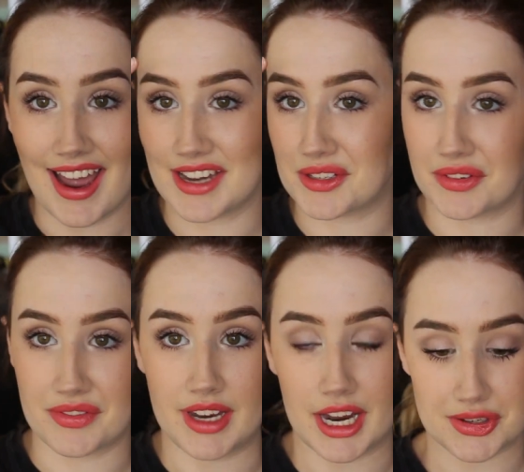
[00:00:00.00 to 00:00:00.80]
a sort
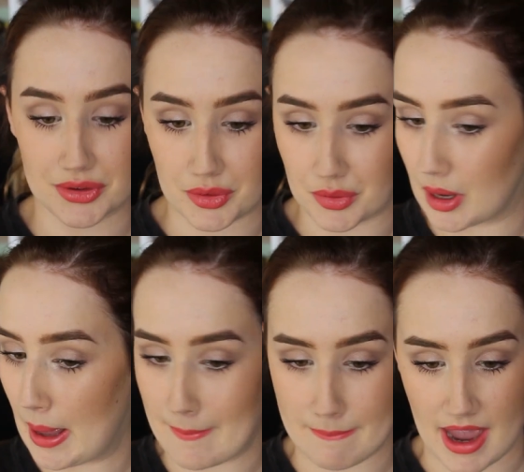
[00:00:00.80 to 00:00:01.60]
of natural
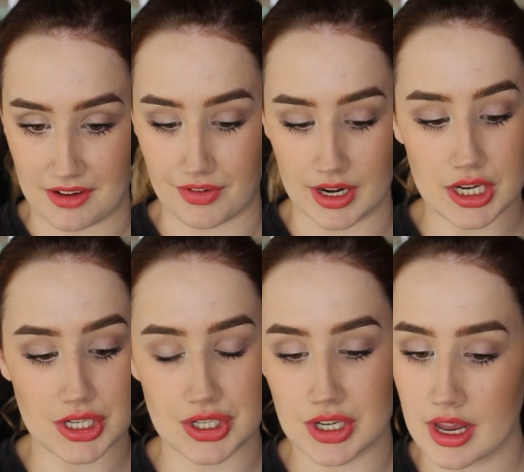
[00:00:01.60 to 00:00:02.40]
matte
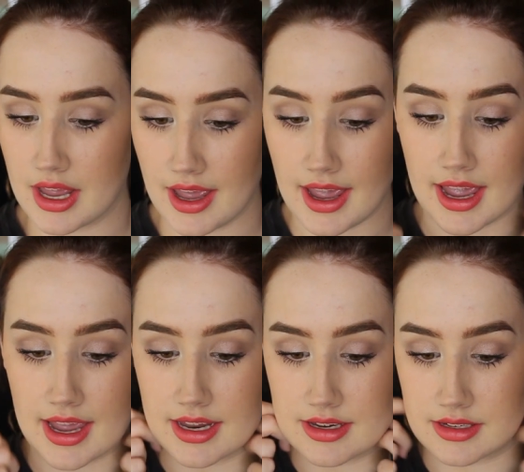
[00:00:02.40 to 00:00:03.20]
finish
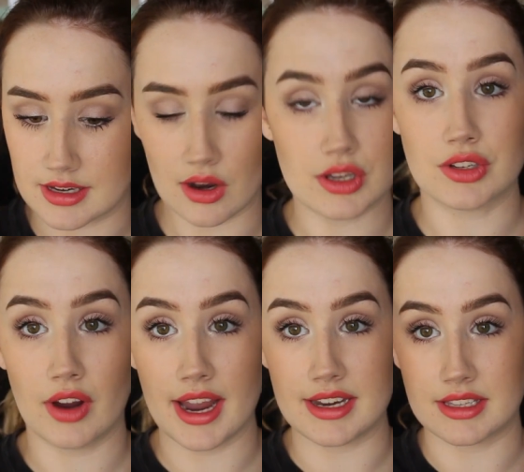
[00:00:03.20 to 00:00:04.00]
and it looks
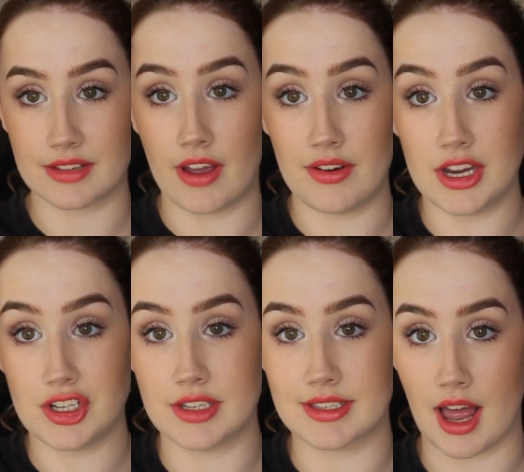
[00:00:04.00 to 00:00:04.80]
great. The
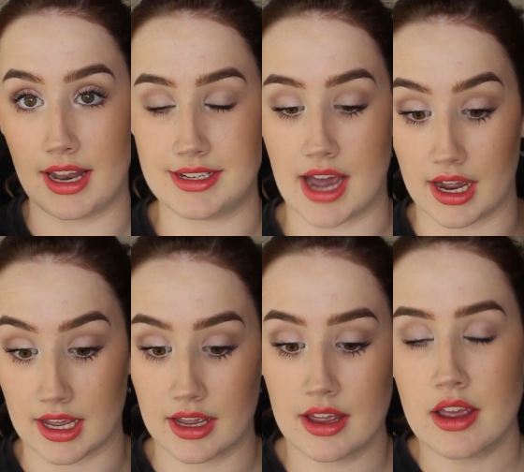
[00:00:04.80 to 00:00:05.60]
foundation is slightly
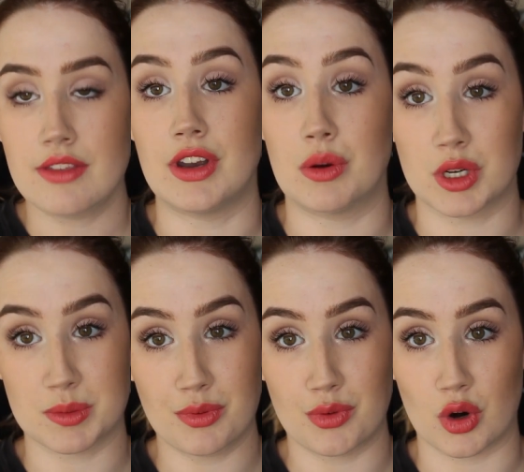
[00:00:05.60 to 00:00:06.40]
darker than it
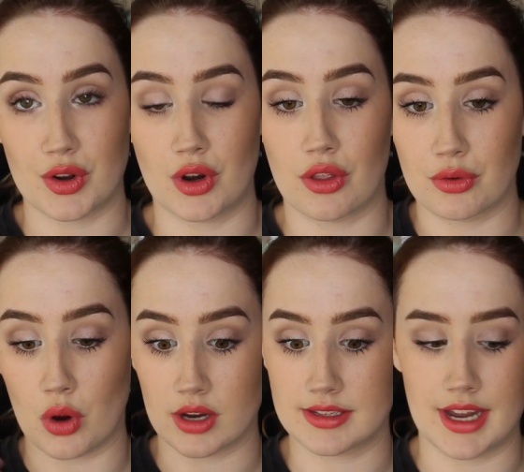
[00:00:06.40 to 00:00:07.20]
was before, not
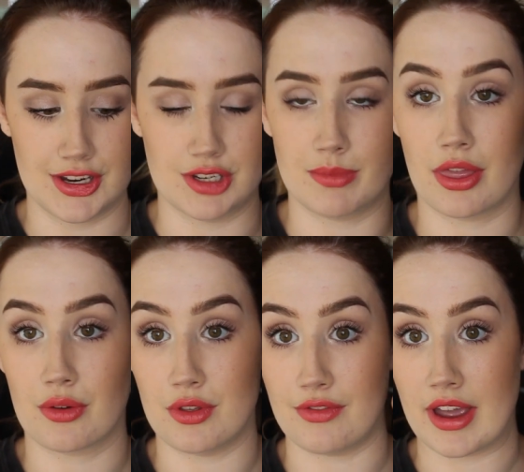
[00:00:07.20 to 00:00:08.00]
through oxidation but
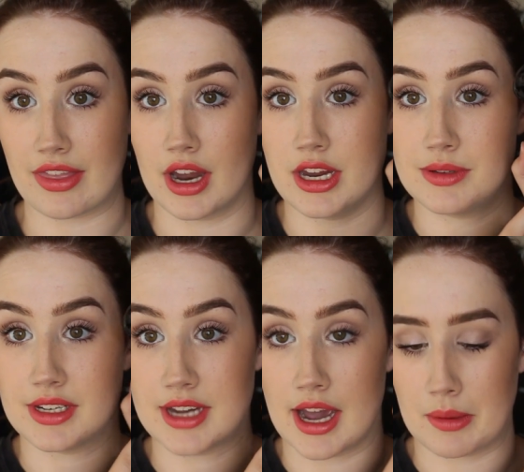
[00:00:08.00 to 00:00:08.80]
through the fact that I
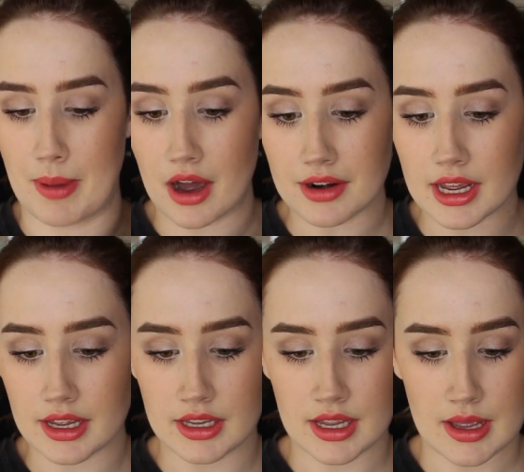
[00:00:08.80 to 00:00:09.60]
used a darker powder